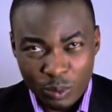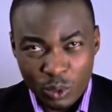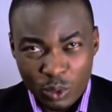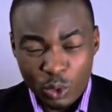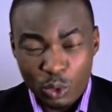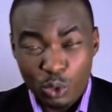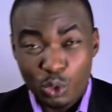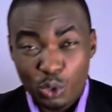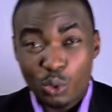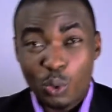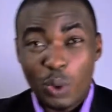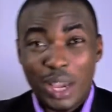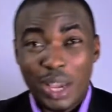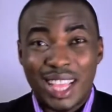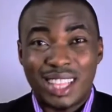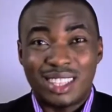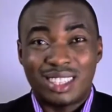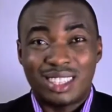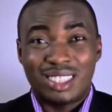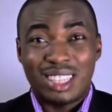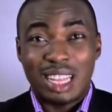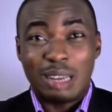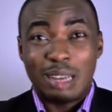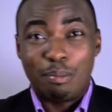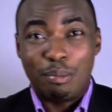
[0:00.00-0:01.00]
to
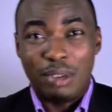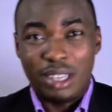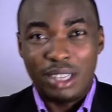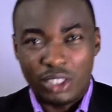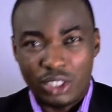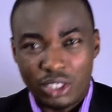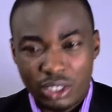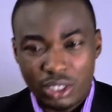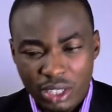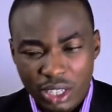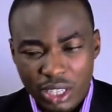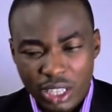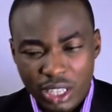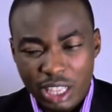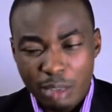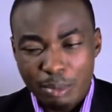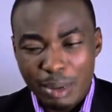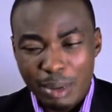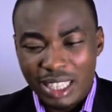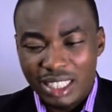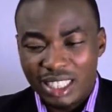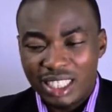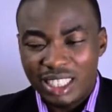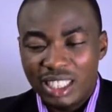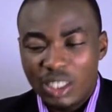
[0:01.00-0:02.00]
establish.
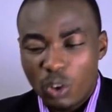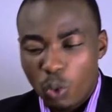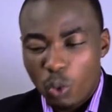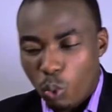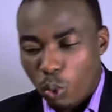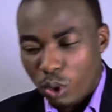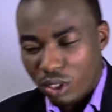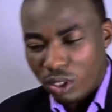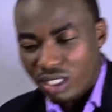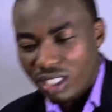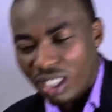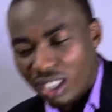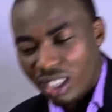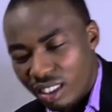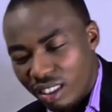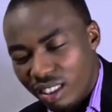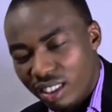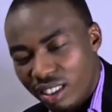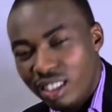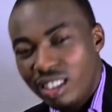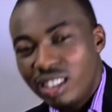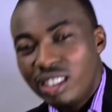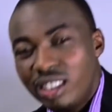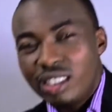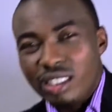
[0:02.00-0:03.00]
Imagine water
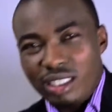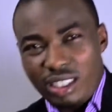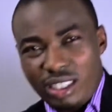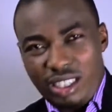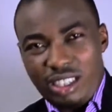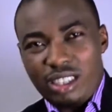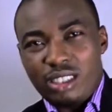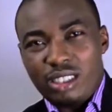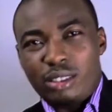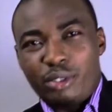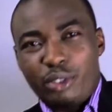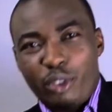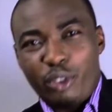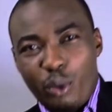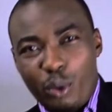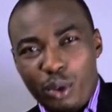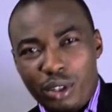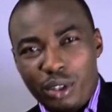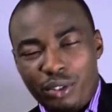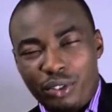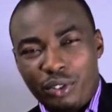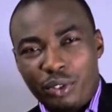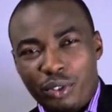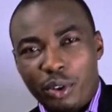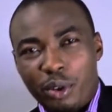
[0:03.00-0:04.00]
in its fluid
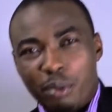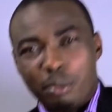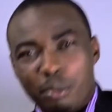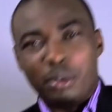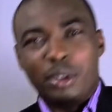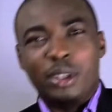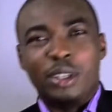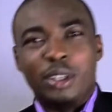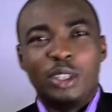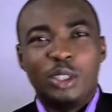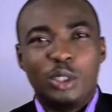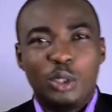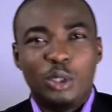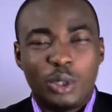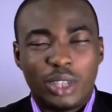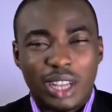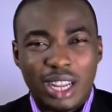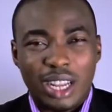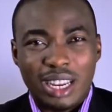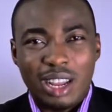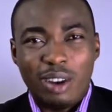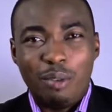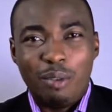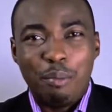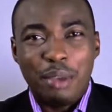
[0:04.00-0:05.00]
form. You can
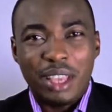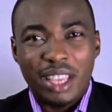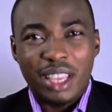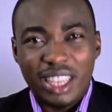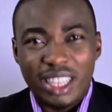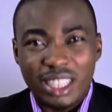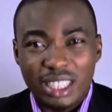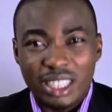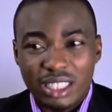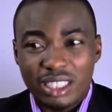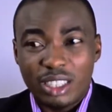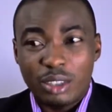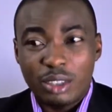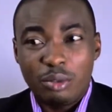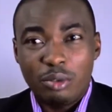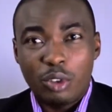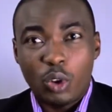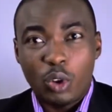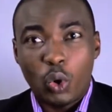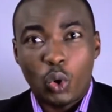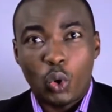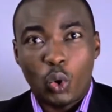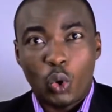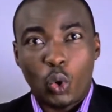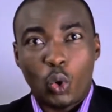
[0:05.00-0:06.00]
now make it
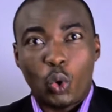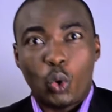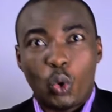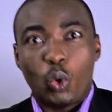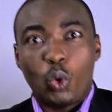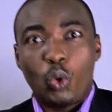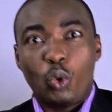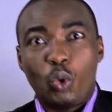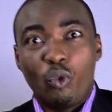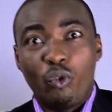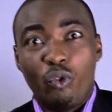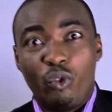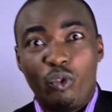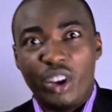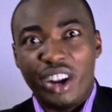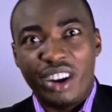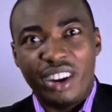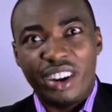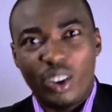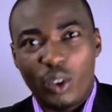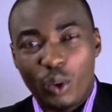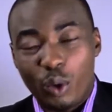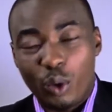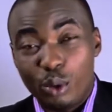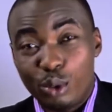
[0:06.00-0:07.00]

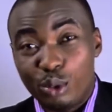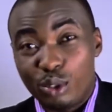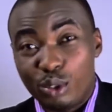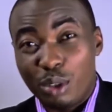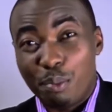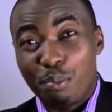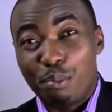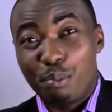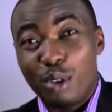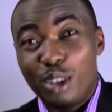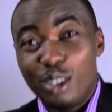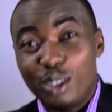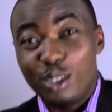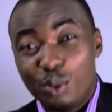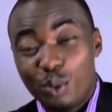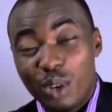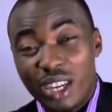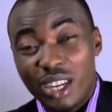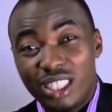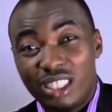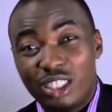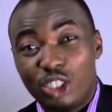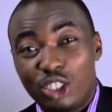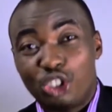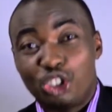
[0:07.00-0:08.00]
very cold to the point where
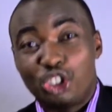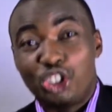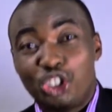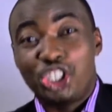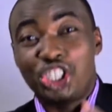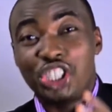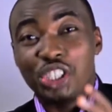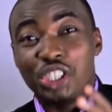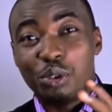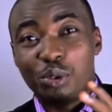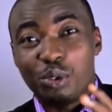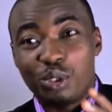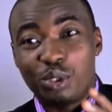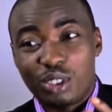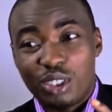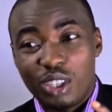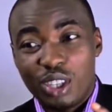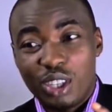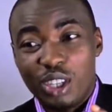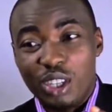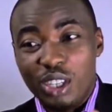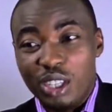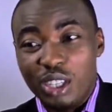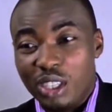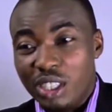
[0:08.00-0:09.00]
it is chilled.
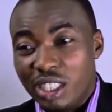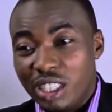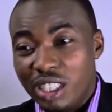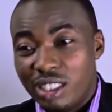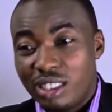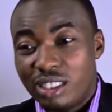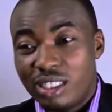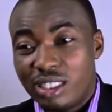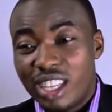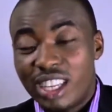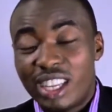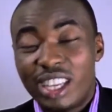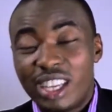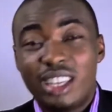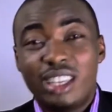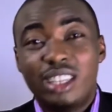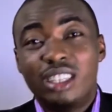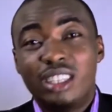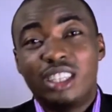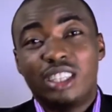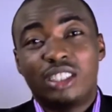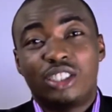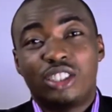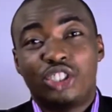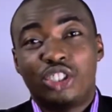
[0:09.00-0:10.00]
It's taking
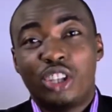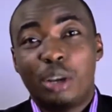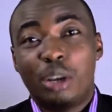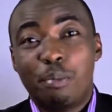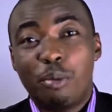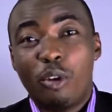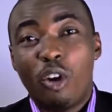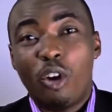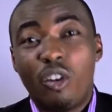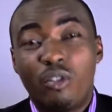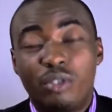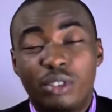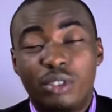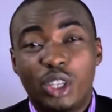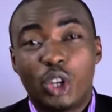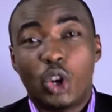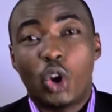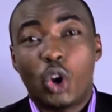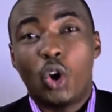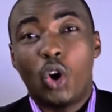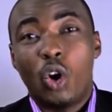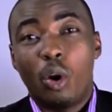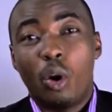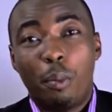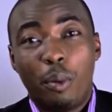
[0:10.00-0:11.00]
the shape of the
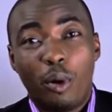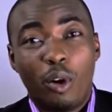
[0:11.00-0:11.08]
cup